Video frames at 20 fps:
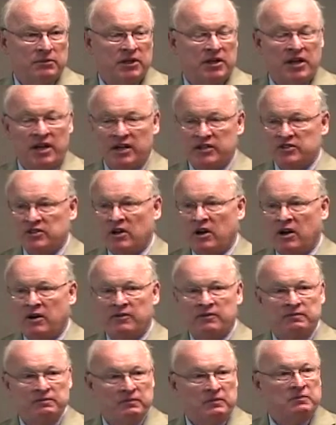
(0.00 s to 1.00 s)
because
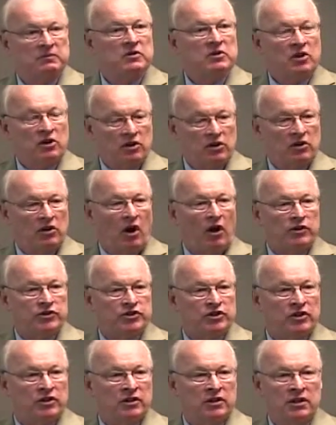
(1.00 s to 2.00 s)
of
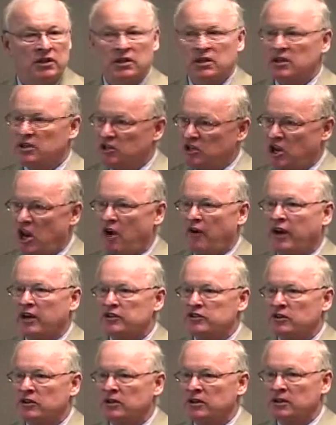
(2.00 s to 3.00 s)
culture,
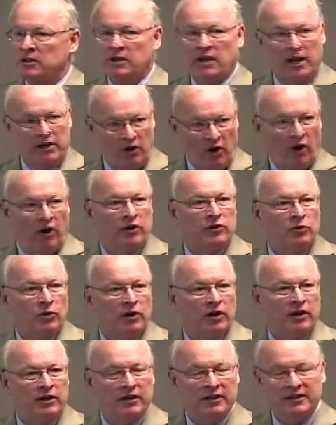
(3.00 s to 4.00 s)
character, and hard
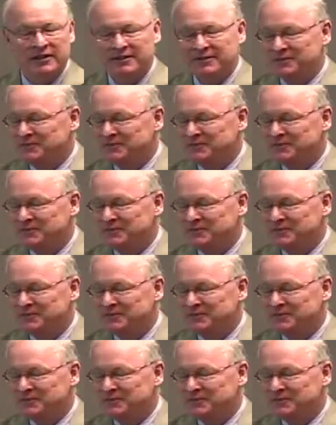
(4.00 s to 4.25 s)
work.